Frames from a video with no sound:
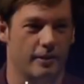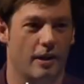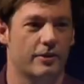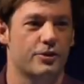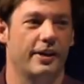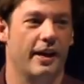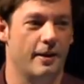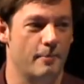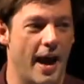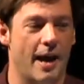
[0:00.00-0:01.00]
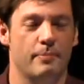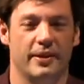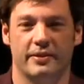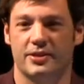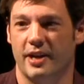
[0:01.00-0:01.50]
technology and
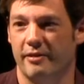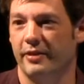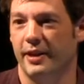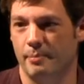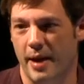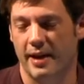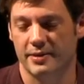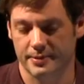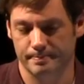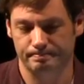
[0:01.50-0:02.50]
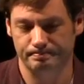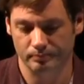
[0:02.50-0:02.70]
admin the stuff in mass.